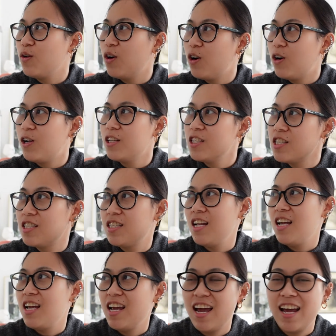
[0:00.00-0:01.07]
all
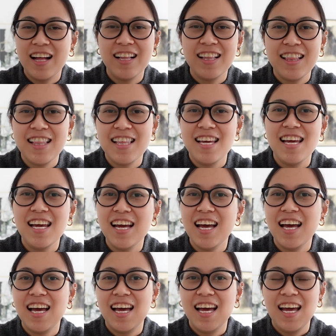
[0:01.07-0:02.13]
stay healthy
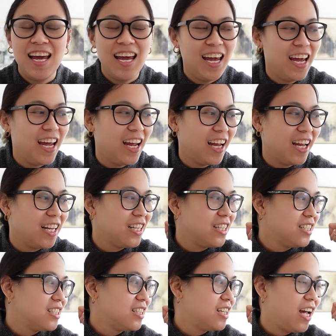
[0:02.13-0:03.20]
and
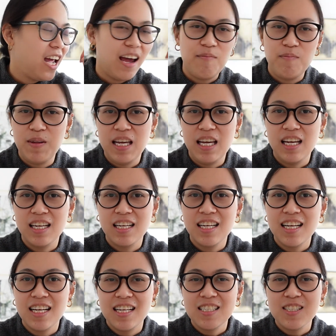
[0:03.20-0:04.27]
happy.
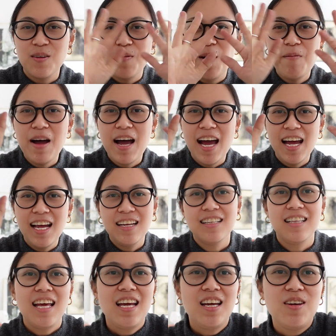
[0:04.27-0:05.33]
So bye bye.
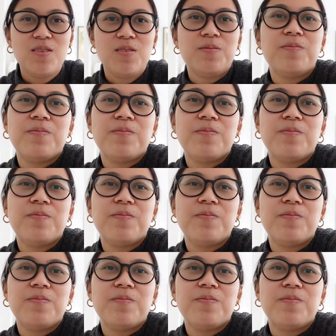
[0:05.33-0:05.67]
Thank you.